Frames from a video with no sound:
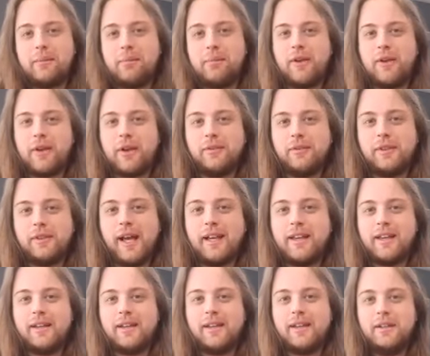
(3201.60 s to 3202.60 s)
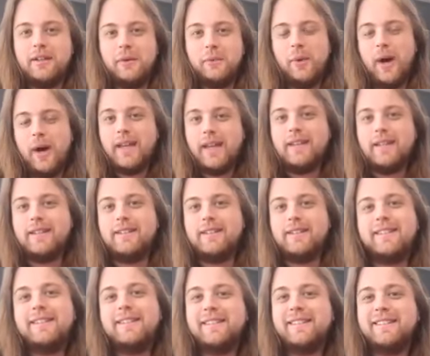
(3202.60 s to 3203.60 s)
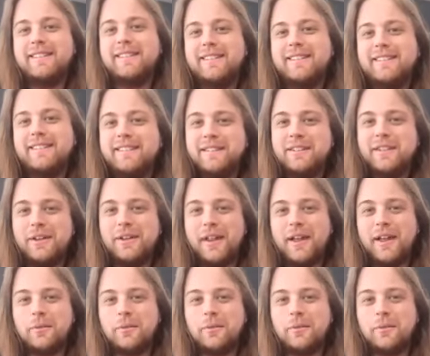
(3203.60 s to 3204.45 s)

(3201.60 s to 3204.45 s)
appearing of like, why? Why